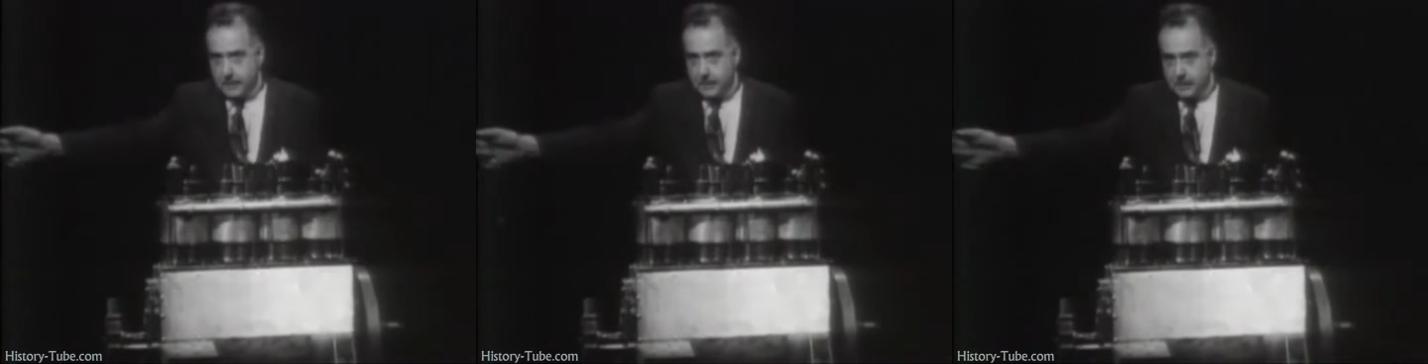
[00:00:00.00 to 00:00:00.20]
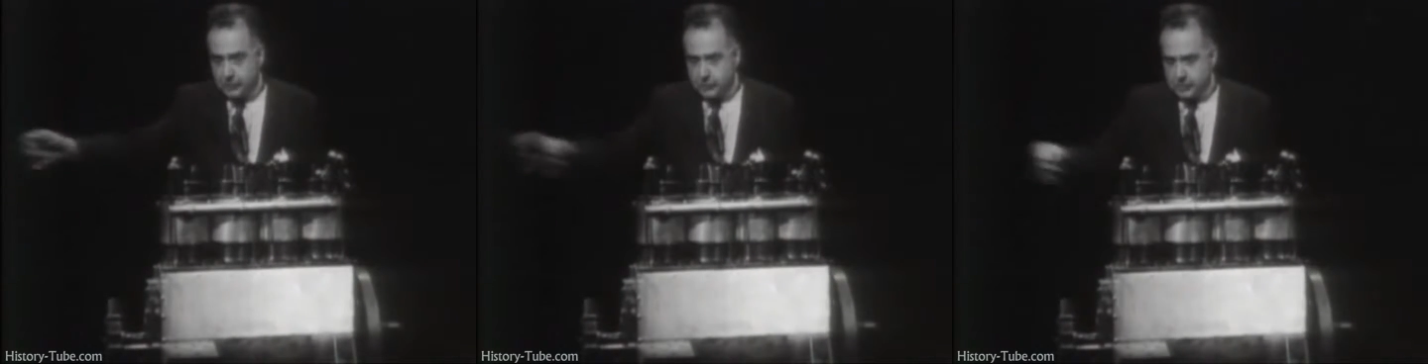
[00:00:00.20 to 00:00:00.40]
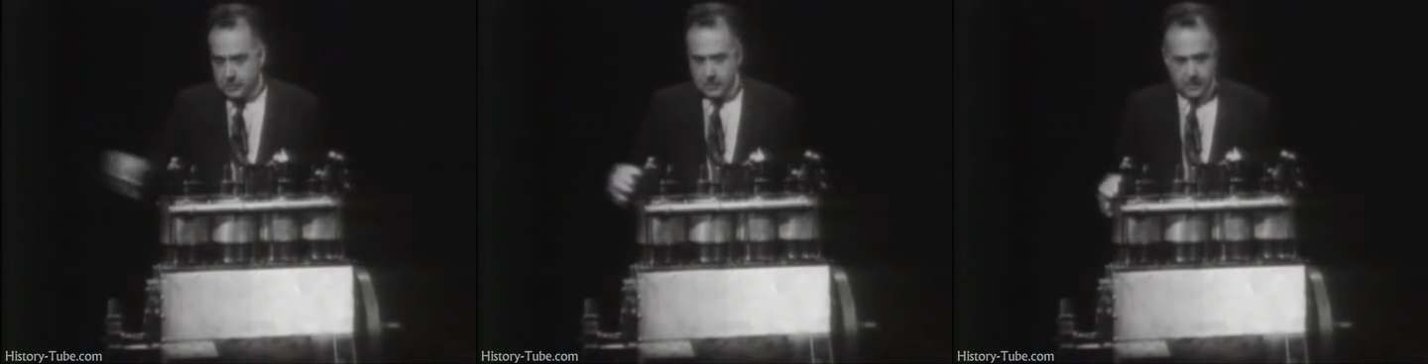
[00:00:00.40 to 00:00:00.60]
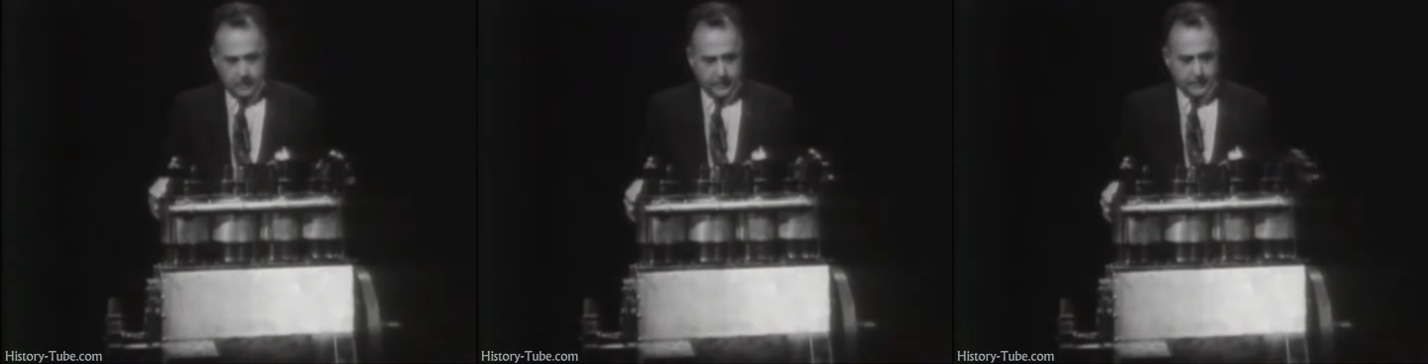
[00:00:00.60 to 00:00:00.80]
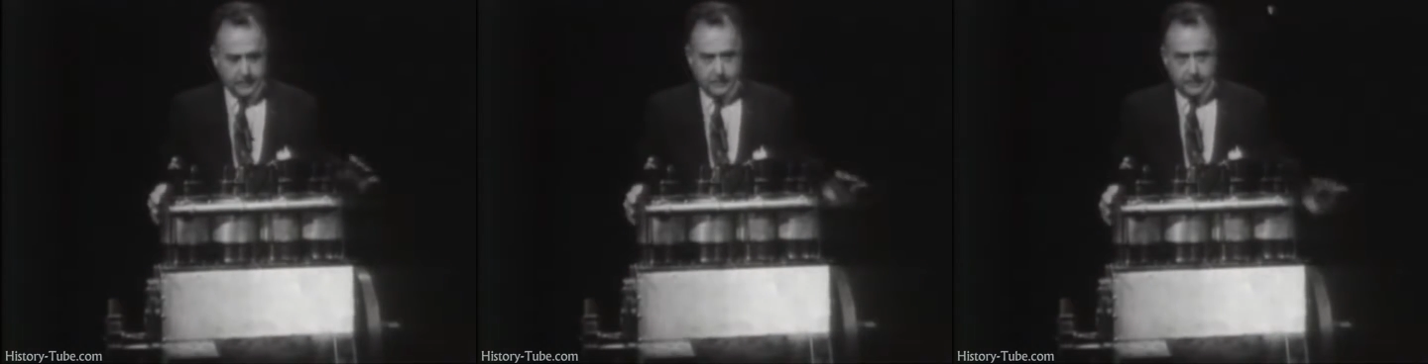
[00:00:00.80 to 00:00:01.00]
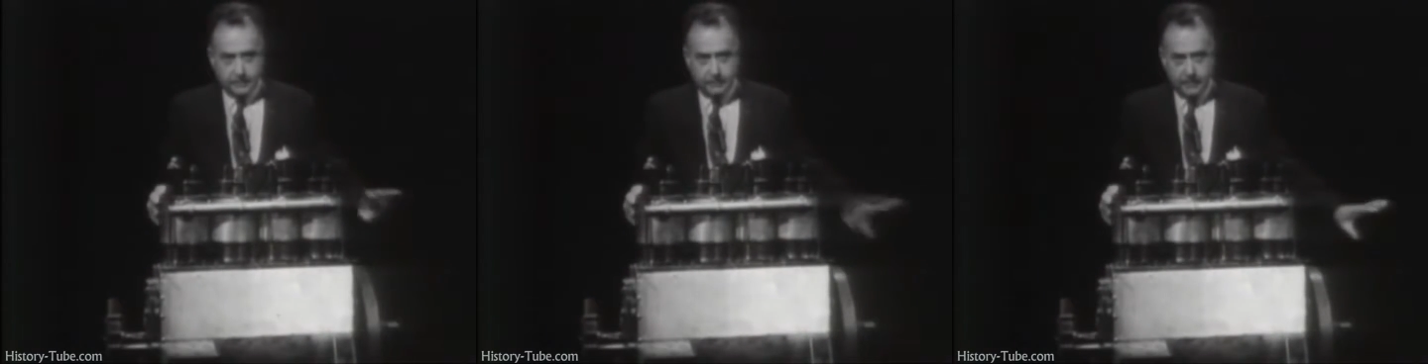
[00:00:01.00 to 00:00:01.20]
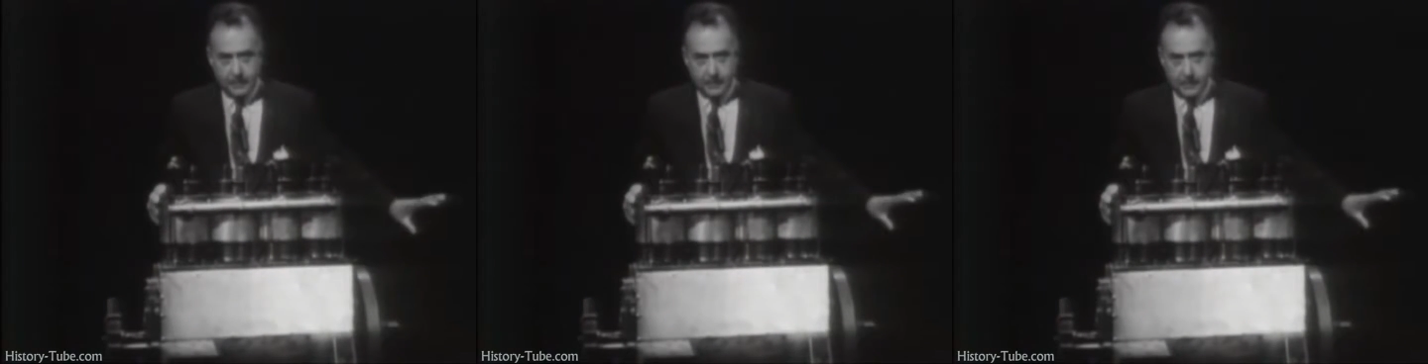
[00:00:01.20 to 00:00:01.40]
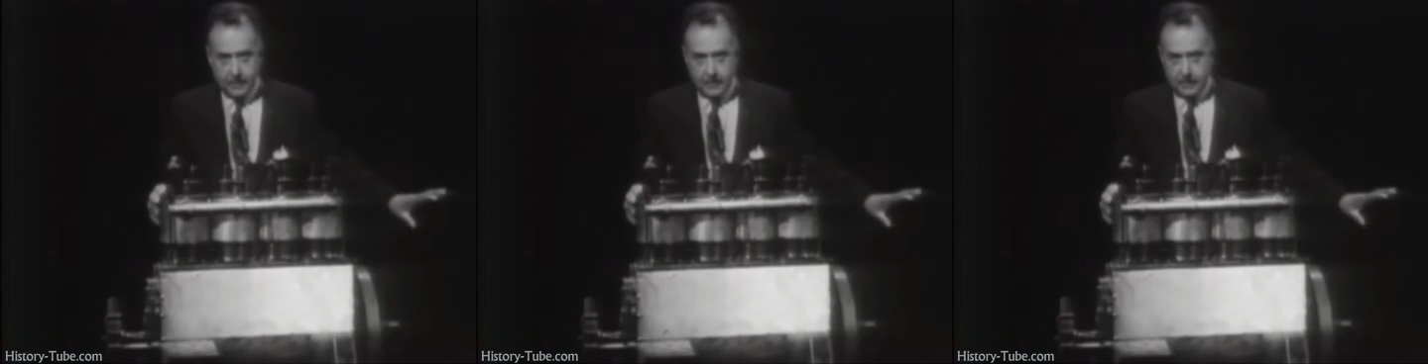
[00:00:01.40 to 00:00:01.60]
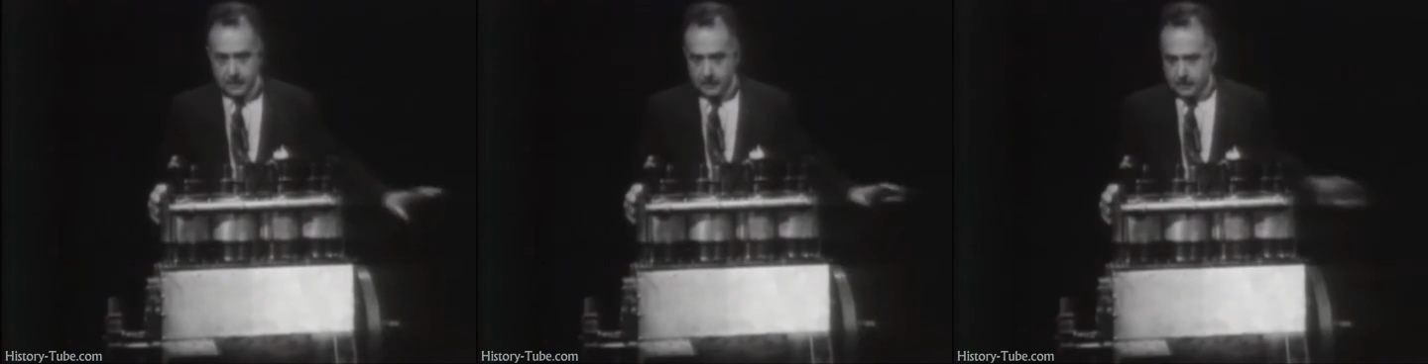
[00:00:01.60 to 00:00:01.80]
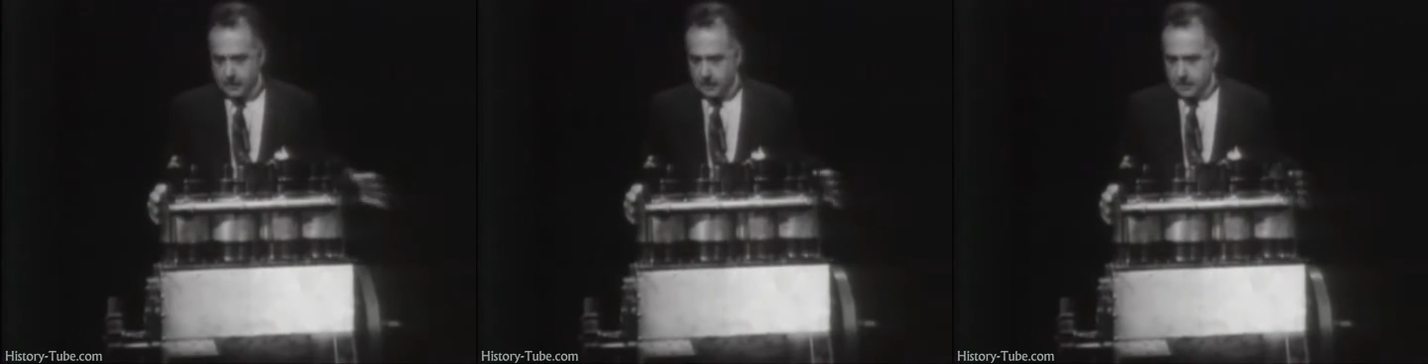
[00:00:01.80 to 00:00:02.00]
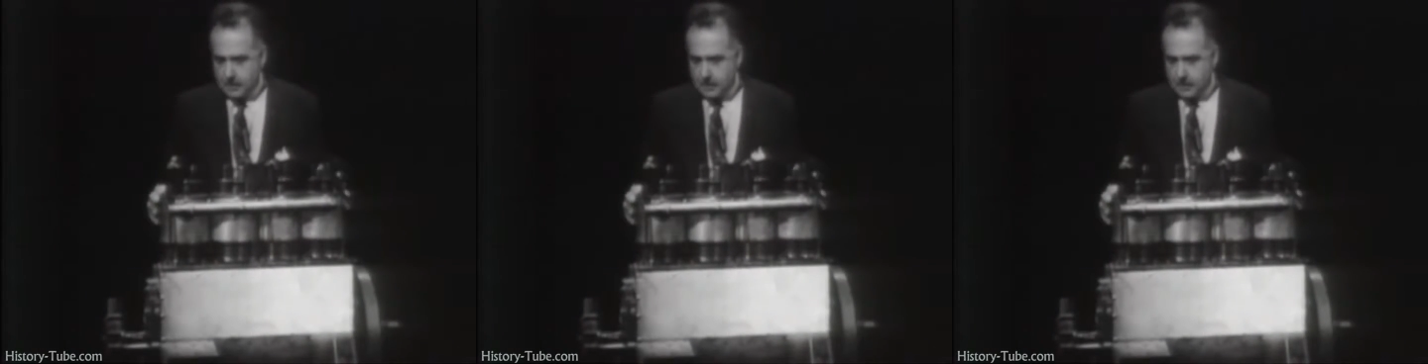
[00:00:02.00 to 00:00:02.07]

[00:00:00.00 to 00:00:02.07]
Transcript: engine. This is the rear end.